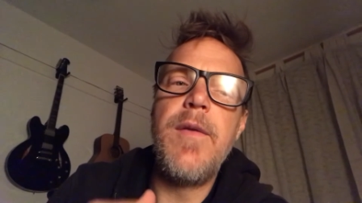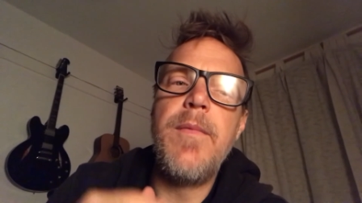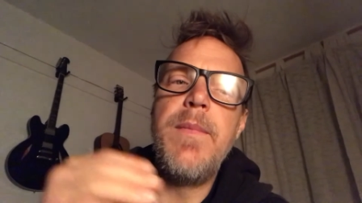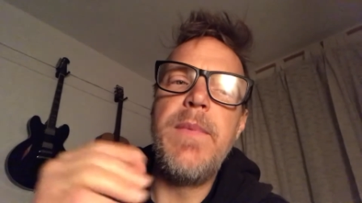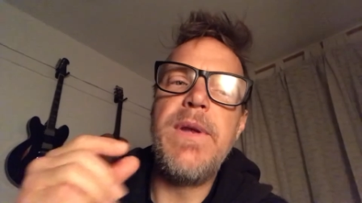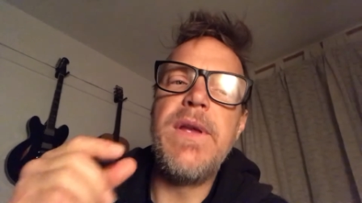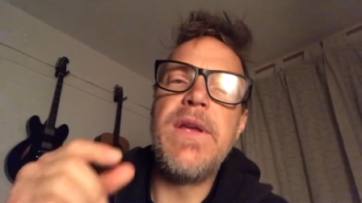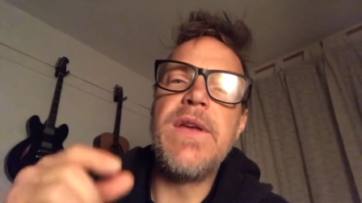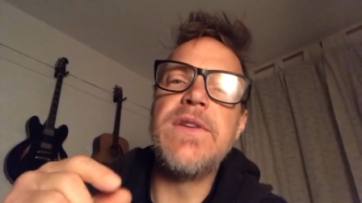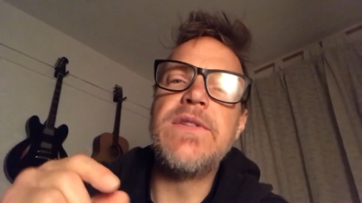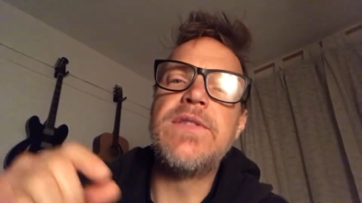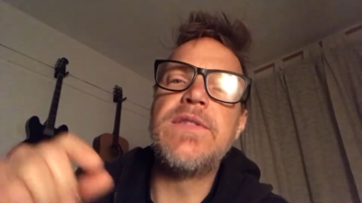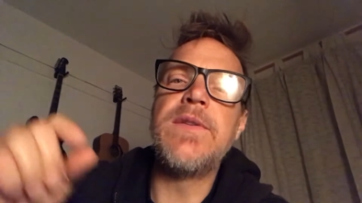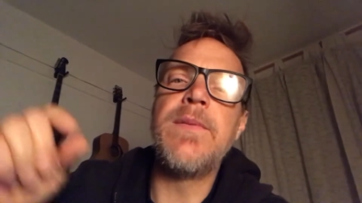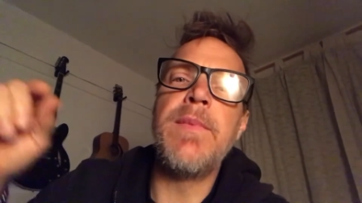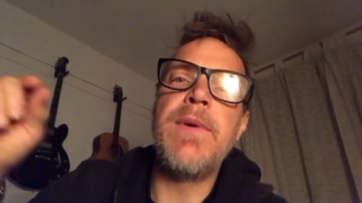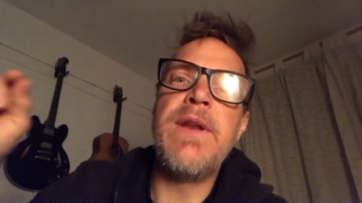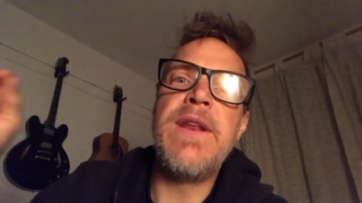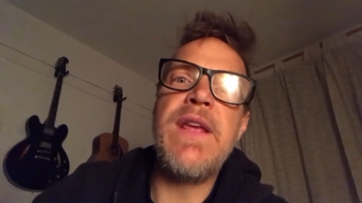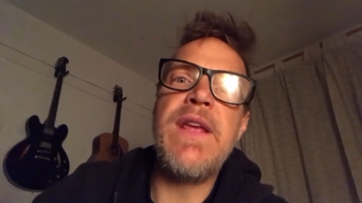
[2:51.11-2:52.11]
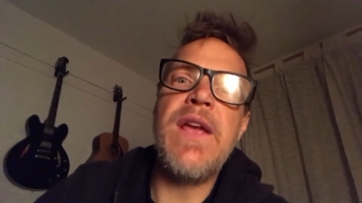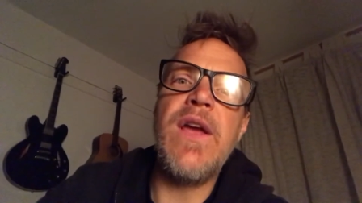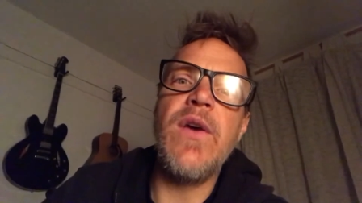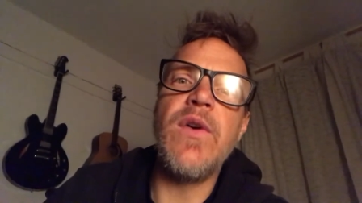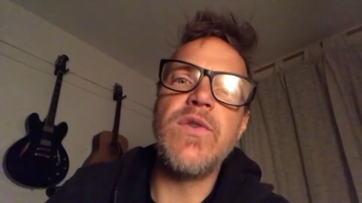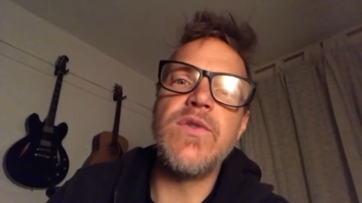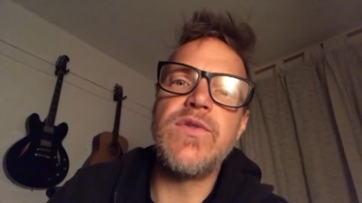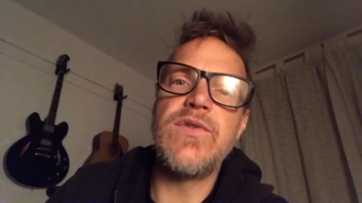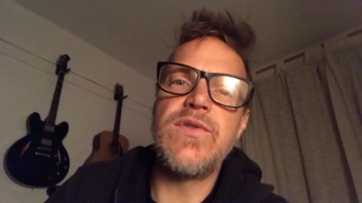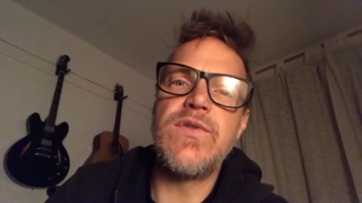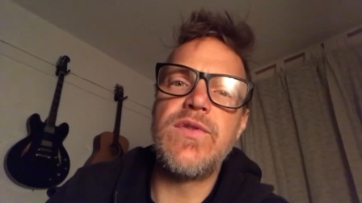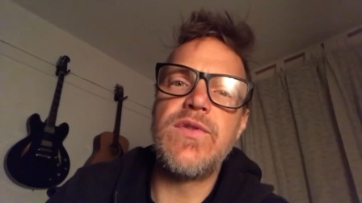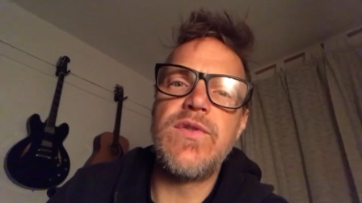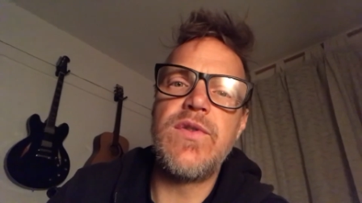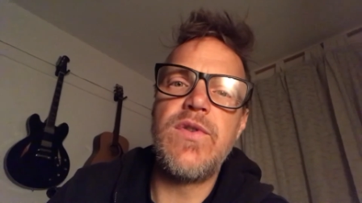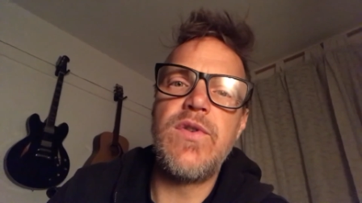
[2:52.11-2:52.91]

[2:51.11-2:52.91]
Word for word: because somebody else